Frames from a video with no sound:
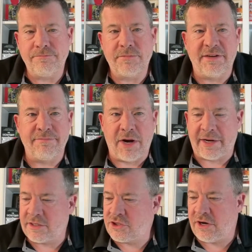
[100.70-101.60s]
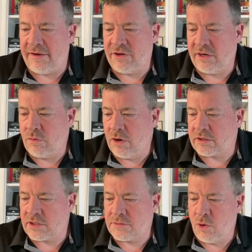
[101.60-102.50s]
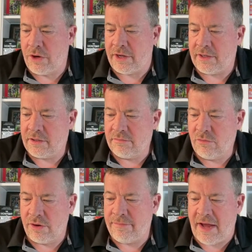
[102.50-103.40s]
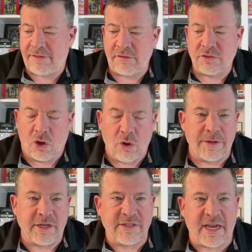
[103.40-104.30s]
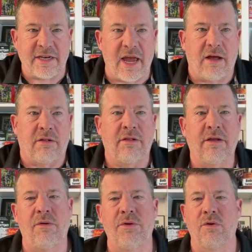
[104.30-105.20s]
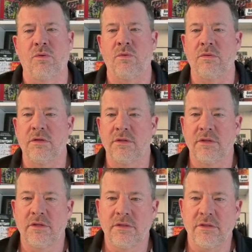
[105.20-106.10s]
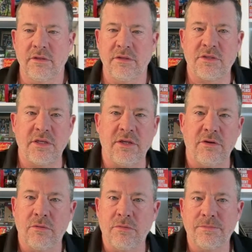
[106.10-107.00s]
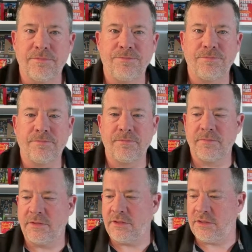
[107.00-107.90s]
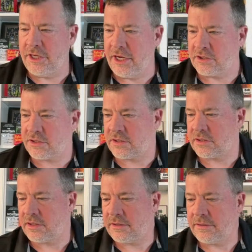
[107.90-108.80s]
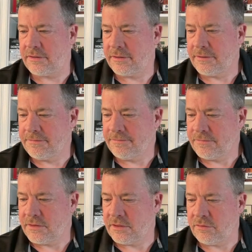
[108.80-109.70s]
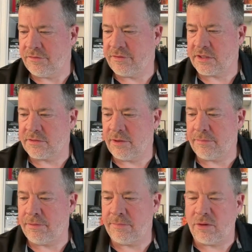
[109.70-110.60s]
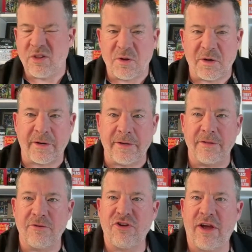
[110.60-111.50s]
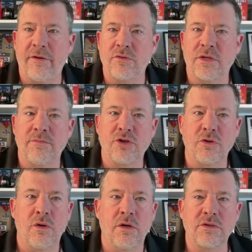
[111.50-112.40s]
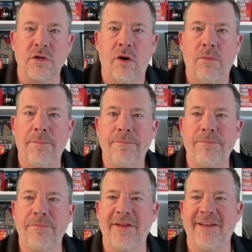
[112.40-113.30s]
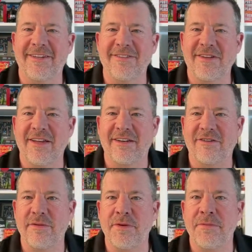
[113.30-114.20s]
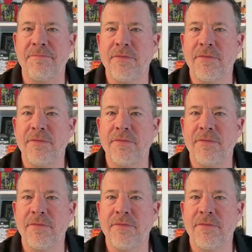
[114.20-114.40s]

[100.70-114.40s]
Dave Brackett's driving into work this morning. Good morning, Matthew Tolman and Danielle. How are you? Good to see you. Yes. Yeah, we've got some other people lurking in the shadows, I'm sure. So it's kind of creepy.